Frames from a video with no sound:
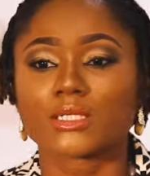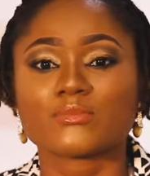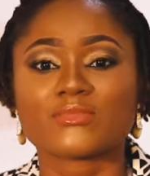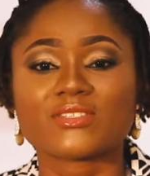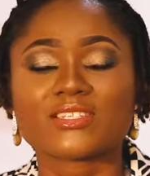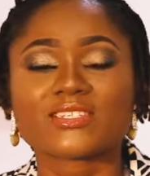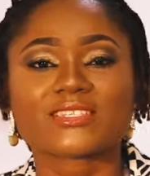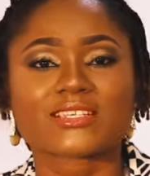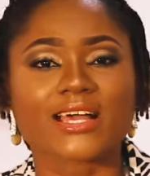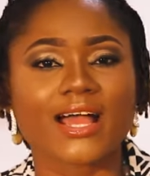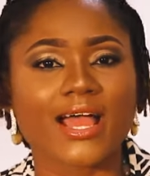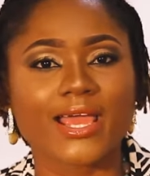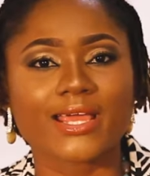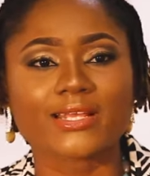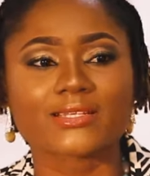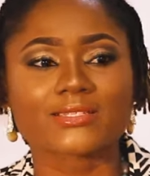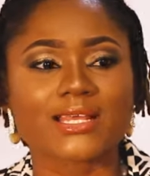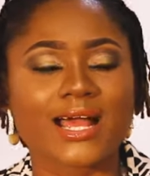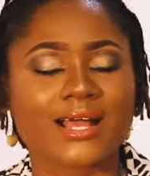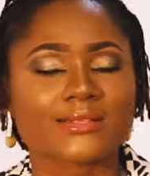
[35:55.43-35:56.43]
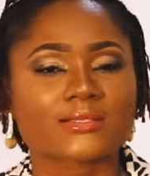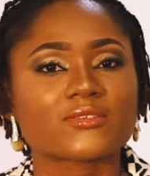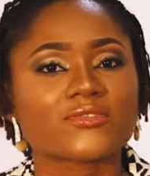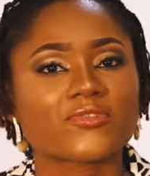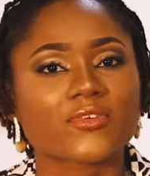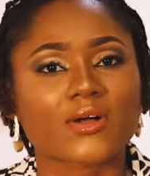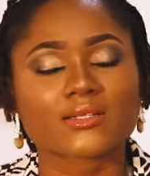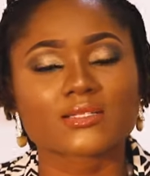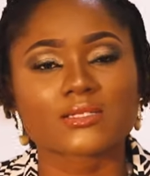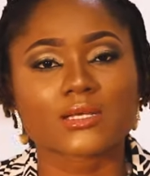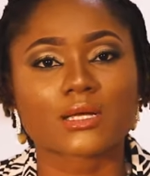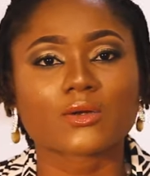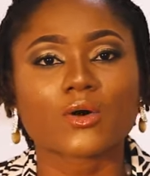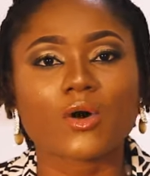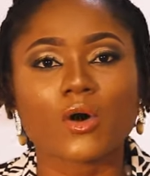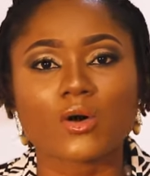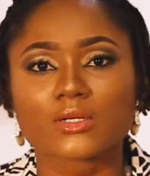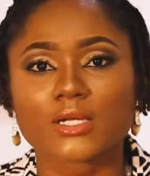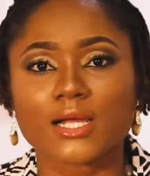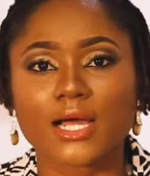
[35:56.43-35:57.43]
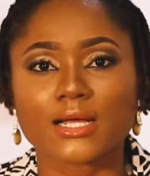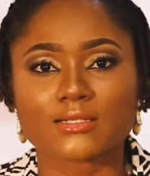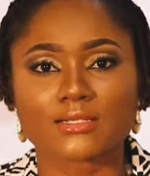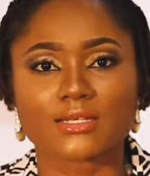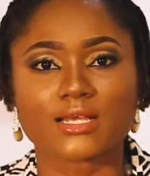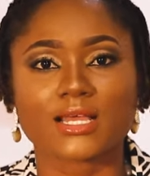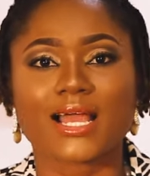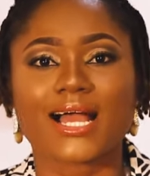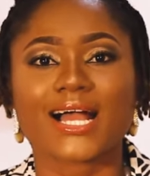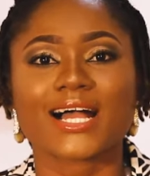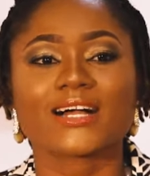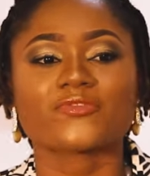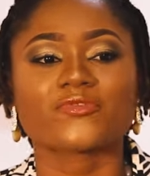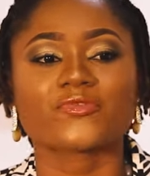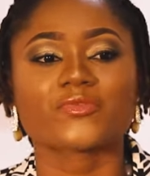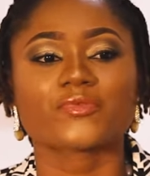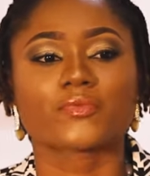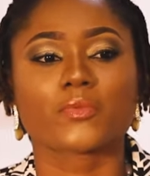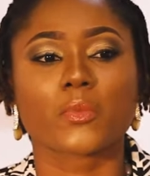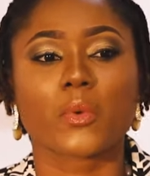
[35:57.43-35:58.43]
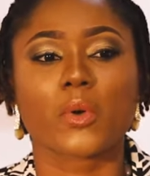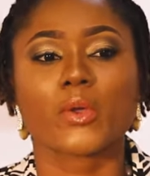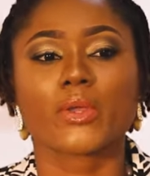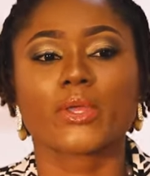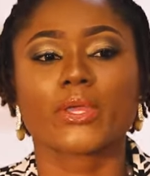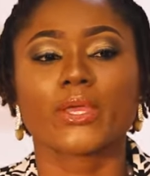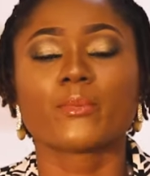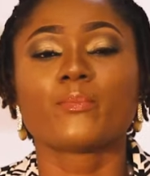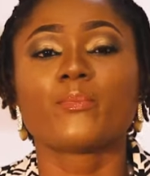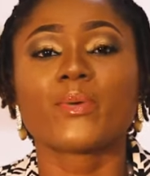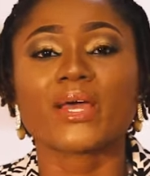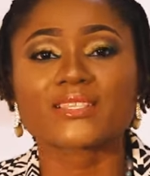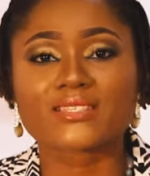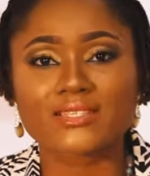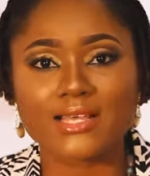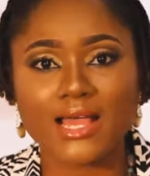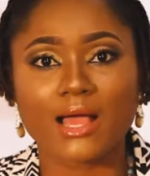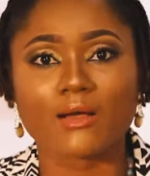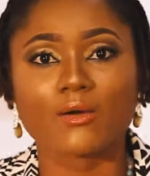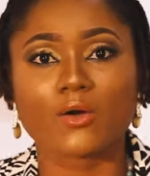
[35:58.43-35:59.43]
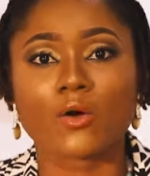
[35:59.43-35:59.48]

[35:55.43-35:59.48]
designs, artifacts and all that have a better